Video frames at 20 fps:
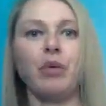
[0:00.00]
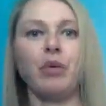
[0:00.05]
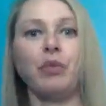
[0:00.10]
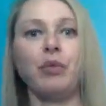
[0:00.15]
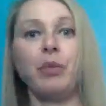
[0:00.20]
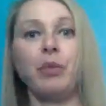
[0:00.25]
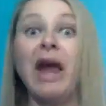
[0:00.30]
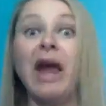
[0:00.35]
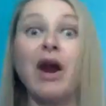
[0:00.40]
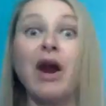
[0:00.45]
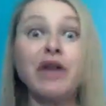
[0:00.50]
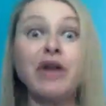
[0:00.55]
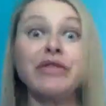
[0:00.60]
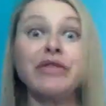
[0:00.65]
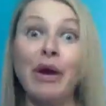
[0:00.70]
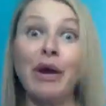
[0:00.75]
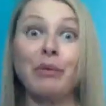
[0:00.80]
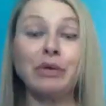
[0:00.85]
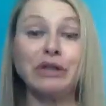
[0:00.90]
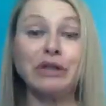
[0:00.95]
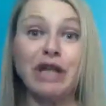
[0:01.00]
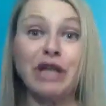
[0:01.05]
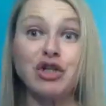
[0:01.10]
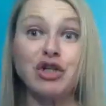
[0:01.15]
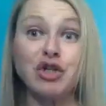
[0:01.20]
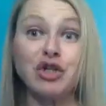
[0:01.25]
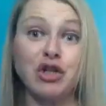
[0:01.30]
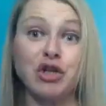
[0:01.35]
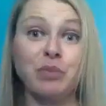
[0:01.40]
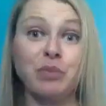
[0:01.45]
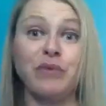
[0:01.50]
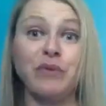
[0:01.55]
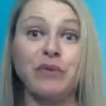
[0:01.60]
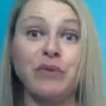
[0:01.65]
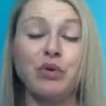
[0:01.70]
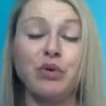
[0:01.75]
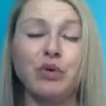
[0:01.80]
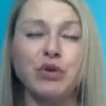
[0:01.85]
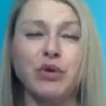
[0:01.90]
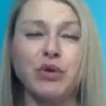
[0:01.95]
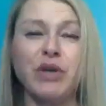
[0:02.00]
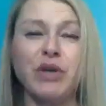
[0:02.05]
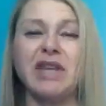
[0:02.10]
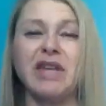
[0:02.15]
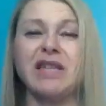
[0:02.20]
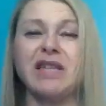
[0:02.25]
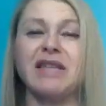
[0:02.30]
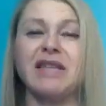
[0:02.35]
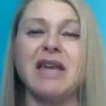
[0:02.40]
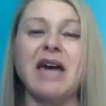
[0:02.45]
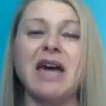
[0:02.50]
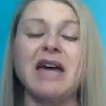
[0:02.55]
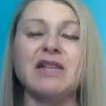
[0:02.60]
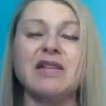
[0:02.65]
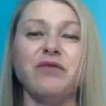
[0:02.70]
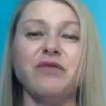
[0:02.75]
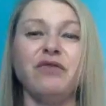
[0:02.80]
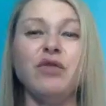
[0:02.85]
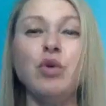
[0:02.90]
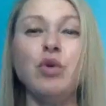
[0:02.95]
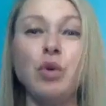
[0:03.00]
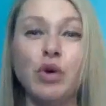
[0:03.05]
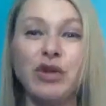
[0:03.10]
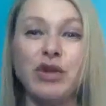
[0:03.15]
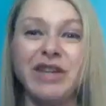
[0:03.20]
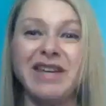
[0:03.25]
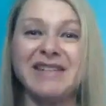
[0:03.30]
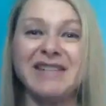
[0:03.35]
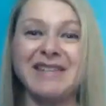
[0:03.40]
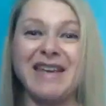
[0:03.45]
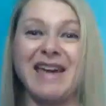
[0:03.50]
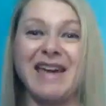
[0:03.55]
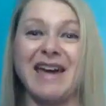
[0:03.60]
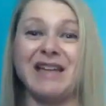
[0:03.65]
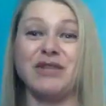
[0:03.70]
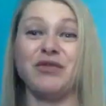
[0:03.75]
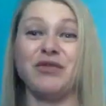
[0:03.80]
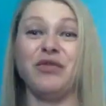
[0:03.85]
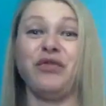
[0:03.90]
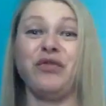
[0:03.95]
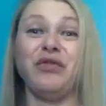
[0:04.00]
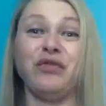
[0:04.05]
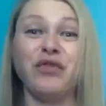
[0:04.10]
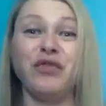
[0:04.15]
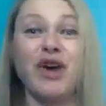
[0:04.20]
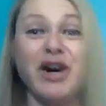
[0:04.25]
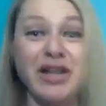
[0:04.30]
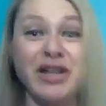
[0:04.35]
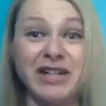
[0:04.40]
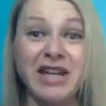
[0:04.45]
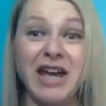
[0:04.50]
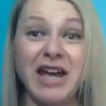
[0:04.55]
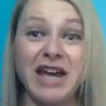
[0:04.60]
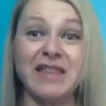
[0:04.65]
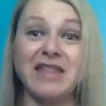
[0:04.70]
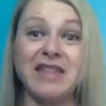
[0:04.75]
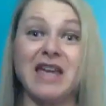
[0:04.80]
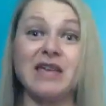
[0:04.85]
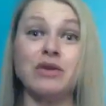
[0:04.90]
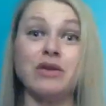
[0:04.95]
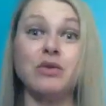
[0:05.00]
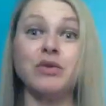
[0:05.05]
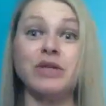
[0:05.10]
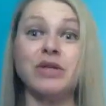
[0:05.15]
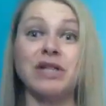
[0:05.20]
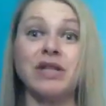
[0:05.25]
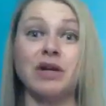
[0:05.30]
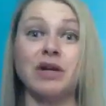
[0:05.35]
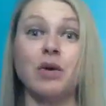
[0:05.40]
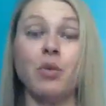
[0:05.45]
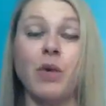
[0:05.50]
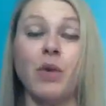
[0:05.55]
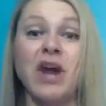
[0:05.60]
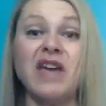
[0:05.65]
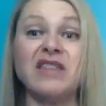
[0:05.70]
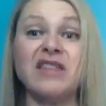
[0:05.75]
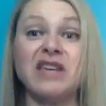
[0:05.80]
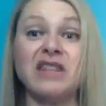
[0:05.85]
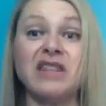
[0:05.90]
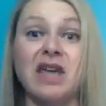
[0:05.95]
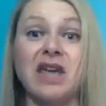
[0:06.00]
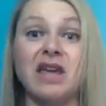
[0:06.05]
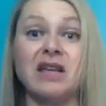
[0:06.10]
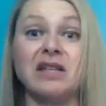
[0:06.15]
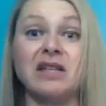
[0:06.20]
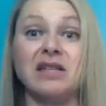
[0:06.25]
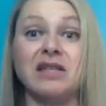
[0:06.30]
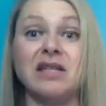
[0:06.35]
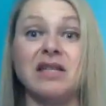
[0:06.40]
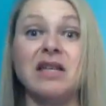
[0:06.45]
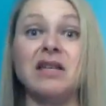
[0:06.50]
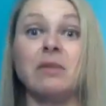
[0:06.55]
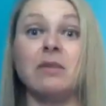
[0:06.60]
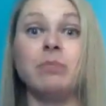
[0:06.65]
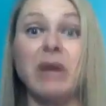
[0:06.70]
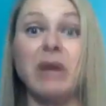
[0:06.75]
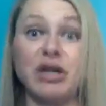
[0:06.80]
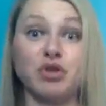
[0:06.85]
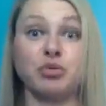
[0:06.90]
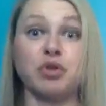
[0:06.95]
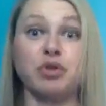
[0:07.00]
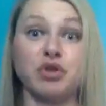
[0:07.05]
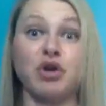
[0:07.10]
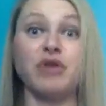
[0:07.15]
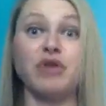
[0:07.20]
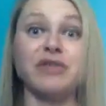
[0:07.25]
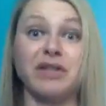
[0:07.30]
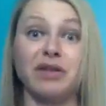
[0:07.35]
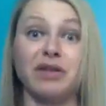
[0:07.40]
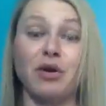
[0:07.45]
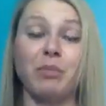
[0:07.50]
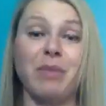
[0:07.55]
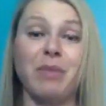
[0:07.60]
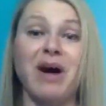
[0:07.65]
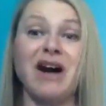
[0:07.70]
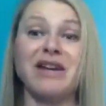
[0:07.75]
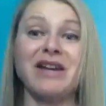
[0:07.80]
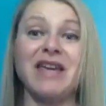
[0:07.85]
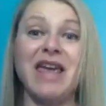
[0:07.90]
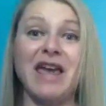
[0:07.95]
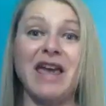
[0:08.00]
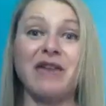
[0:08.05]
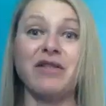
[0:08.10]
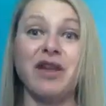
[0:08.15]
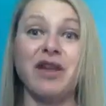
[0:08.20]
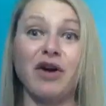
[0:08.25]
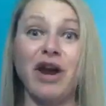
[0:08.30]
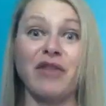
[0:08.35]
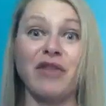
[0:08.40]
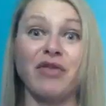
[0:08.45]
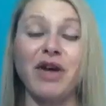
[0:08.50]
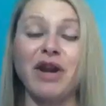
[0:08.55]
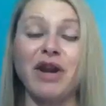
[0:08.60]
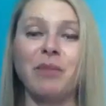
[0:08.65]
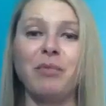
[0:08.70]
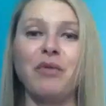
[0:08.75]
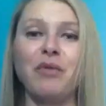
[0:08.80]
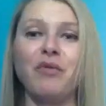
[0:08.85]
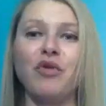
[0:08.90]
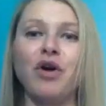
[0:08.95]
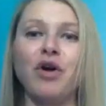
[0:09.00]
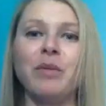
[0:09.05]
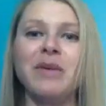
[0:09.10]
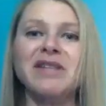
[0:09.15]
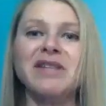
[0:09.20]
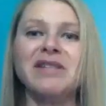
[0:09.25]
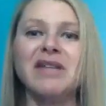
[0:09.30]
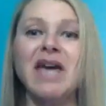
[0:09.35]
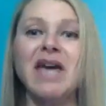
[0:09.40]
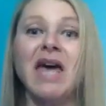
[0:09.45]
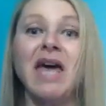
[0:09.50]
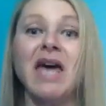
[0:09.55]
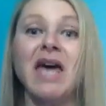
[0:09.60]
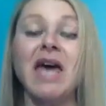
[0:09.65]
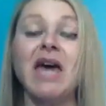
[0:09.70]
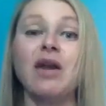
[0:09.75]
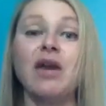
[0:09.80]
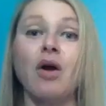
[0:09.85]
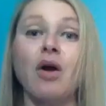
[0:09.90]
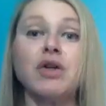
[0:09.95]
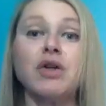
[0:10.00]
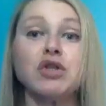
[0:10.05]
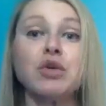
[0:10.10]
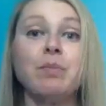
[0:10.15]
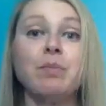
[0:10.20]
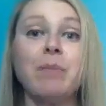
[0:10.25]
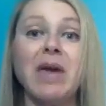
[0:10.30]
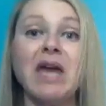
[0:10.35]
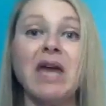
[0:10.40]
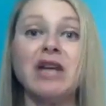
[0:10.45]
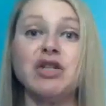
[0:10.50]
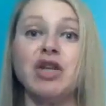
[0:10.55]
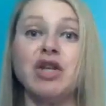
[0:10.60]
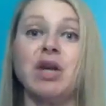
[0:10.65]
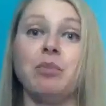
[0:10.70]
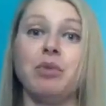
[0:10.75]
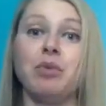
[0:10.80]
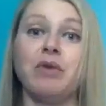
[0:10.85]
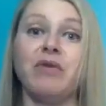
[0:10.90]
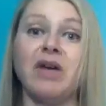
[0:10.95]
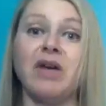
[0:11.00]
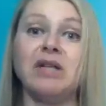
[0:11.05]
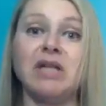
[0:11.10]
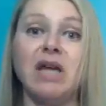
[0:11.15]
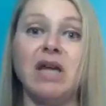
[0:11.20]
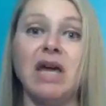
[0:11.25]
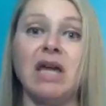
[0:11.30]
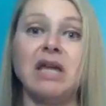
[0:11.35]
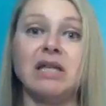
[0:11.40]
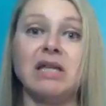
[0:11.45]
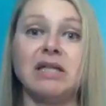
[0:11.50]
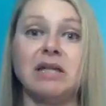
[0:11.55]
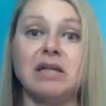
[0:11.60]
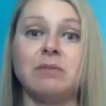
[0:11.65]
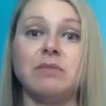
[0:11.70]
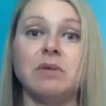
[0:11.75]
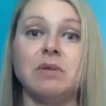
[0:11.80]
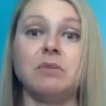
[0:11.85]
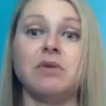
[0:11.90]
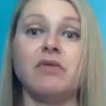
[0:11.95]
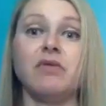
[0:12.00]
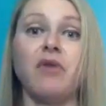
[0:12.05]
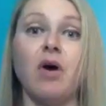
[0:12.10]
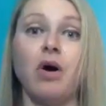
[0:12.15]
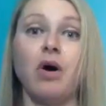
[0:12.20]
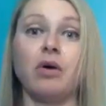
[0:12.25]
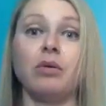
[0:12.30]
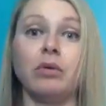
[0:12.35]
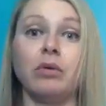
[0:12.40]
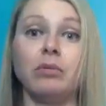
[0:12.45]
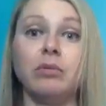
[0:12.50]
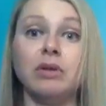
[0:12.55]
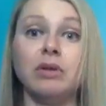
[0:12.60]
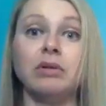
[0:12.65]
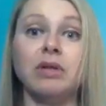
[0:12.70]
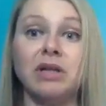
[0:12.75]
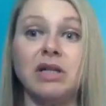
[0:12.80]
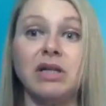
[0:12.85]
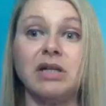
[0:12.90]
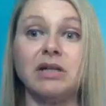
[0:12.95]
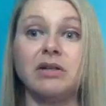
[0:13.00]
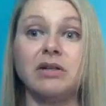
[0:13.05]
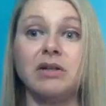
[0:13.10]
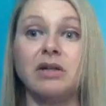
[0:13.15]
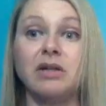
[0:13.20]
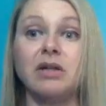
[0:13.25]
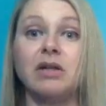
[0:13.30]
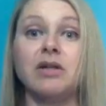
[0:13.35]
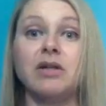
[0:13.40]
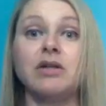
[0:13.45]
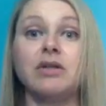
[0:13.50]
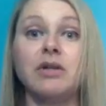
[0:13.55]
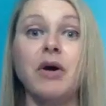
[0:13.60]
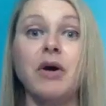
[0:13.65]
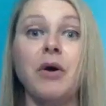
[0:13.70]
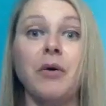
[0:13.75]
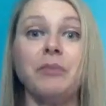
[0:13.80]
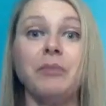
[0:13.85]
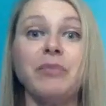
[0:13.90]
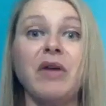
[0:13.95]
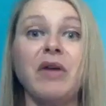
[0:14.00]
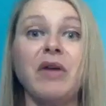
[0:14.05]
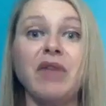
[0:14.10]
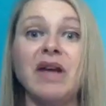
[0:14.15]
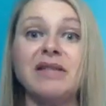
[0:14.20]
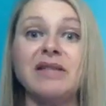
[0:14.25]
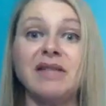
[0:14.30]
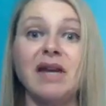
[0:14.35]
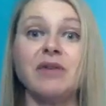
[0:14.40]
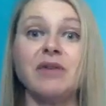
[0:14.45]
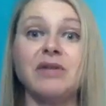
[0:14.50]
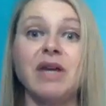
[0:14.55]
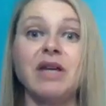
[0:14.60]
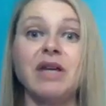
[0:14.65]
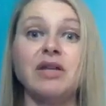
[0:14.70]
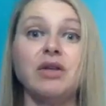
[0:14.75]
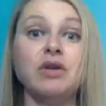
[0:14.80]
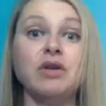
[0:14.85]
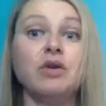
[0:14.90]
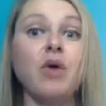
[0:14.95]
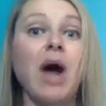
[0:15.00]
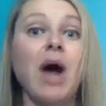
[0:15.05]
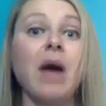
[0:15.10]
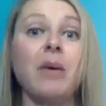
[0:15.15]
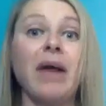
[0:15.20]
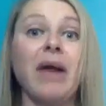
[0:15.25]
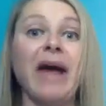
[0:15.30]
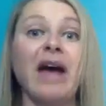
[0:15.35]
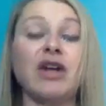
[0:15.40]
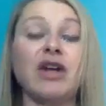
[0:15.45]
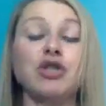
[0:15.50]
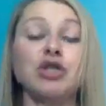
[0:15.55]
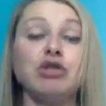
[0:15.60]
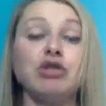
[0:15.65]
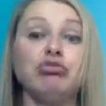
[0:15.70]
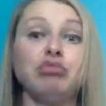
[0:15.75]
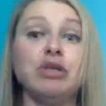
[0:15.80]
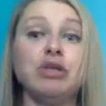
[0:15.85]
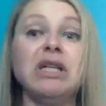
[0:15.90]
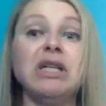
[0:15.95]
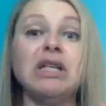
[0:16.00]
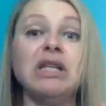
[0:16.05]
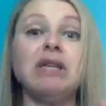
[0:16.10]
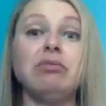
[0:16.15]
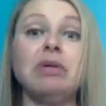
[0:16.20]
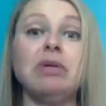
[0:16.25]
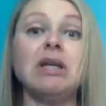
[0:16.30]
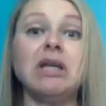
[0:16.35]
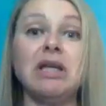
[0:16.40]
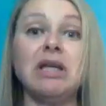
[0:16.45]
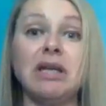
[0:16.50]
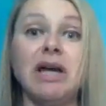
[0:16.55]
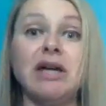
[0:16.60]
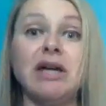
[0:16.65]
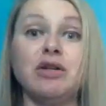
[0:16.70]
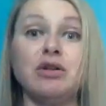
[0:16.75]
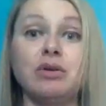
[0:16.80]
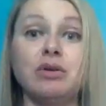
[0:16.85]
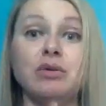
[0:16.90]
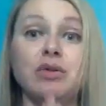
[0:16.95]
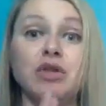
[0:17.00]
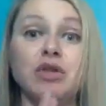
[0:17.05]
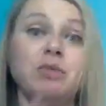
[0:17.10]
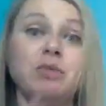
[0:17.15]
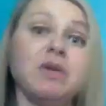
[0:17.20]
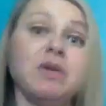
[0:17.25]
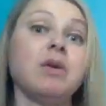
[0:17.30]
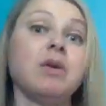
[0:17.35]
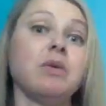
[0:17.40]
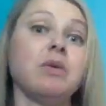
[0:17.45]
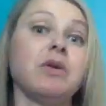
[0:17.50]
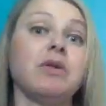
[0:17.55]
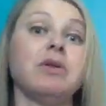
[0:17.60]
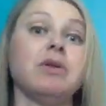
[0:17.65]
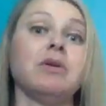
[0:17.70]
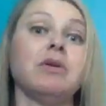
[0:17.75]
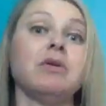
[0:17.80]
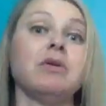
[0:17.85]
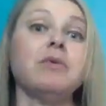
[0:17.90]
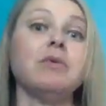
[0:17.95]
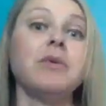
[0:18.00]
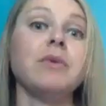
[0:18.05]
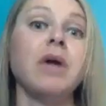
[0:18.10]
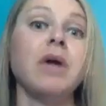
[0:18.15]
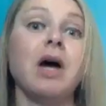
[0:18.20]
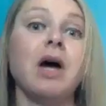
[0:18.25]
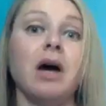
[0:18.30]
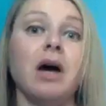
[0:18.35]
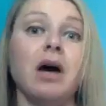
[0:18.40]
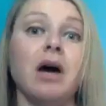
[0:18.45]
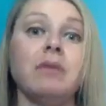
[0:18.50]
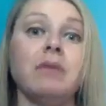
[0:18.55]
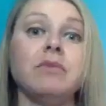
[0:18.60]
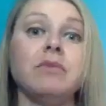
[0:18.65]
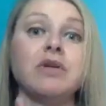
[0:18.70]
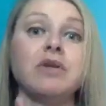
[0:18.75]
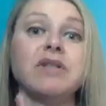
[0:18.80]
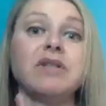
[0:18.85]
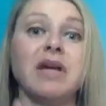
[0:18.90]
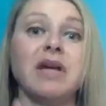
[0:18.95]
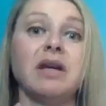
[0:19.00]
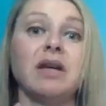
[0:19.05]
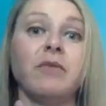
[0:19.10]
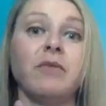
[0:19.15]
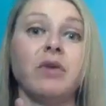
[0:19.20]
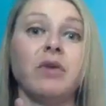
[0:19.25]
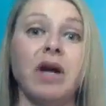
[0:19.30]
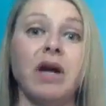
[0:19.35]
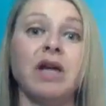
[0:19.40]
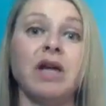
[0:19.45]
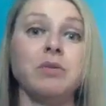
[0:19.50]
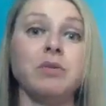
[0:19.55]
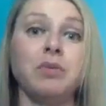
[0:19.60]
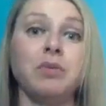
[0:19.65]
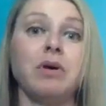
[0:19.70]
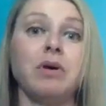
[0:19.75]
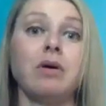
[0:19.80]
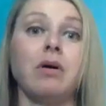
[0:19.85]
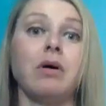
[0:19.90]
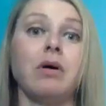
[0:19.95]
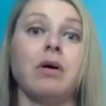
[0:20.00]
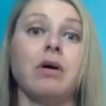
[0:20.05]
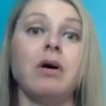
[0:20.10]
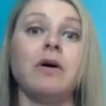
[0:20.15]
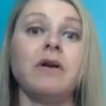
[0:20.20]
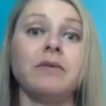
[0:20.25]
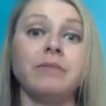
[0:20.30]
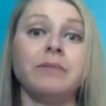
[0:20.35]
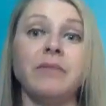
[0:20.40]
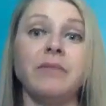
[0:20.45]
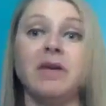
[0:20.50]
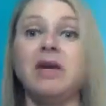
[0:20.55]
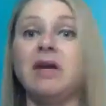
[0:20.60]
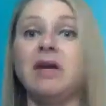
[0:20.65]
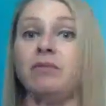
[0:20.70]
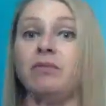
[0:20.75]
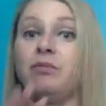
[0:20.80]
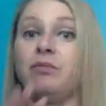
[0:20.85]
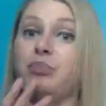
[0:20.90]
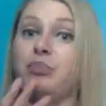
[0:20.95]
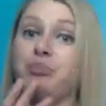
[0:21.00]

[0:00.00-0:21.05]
repairing their relationship with food so that they see it as fuel and they see it as fun, and they use it in a way that they can see the best results in their body and their athletic performance, and also managing and preventing any symptoms of autoimmunity. So if that sounds like you, I would actually really, really like to speak with you. You can sign up for an icebreaker call if